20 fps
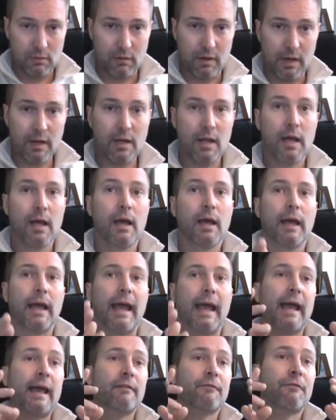All right,
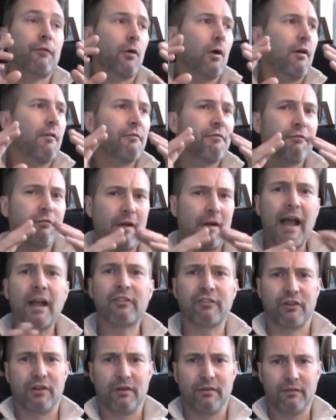and for a
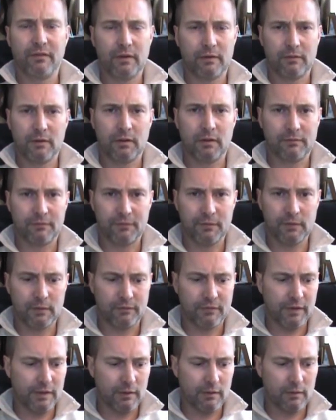fraction
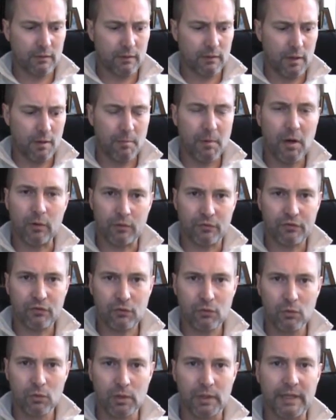of the amount of
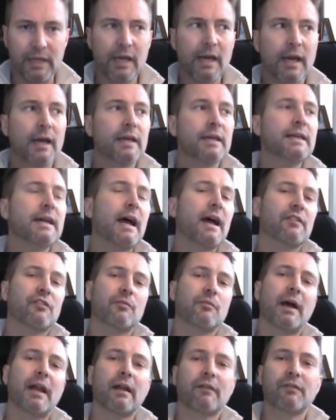schooling.
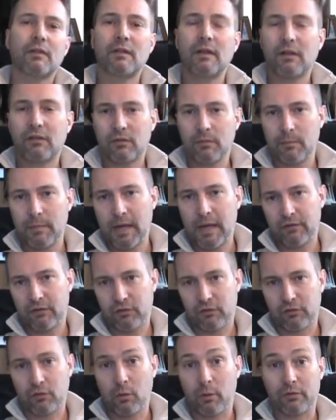Yes, you might have to take some
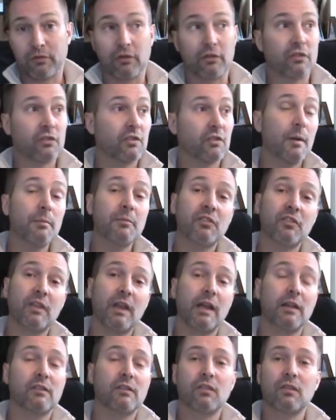master's courses. Some
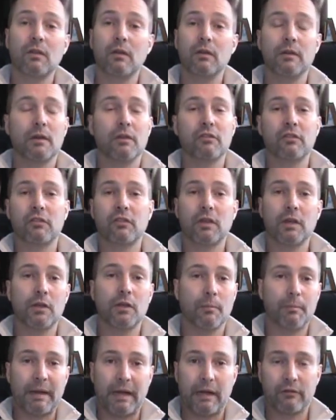states still you could just
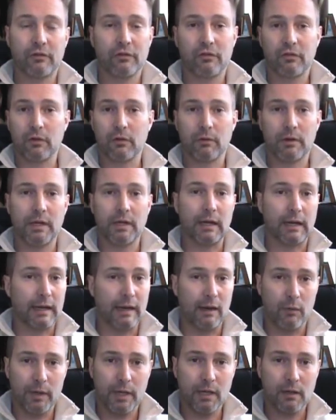get your bachelor's degree in
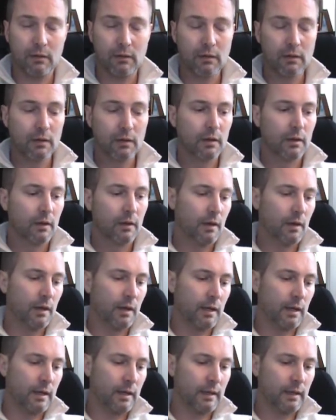accounting,
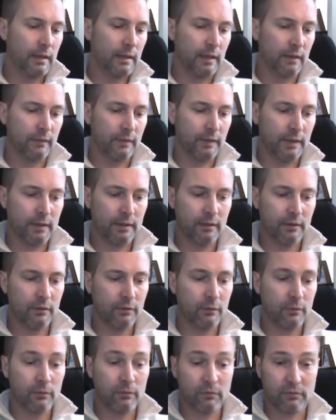and then
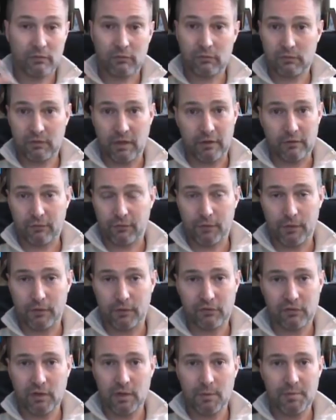you test for
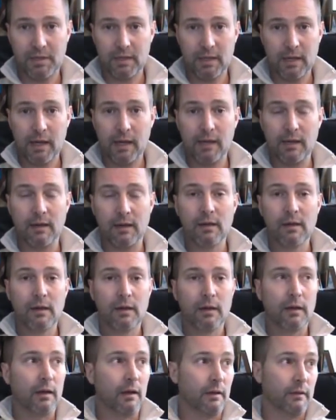your CPA,
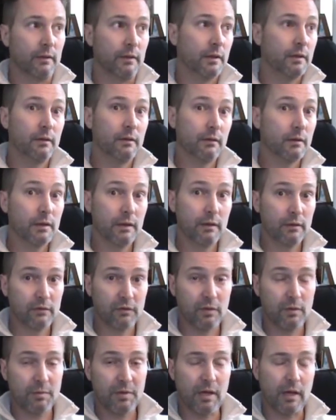and then you get your
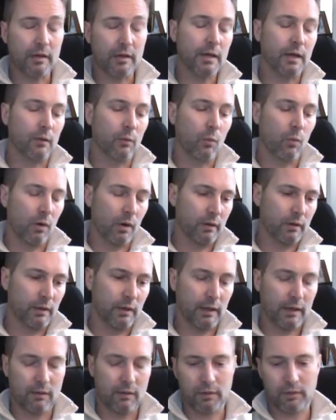CPA. You got to work
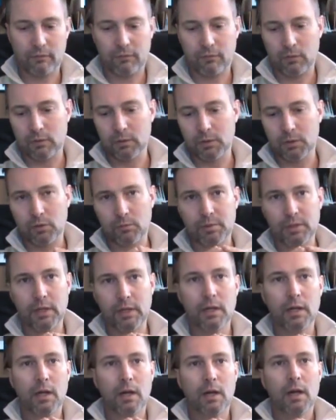in accounting for a little
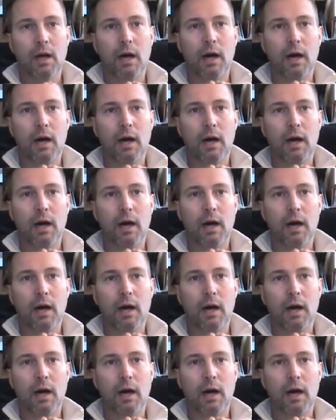bit.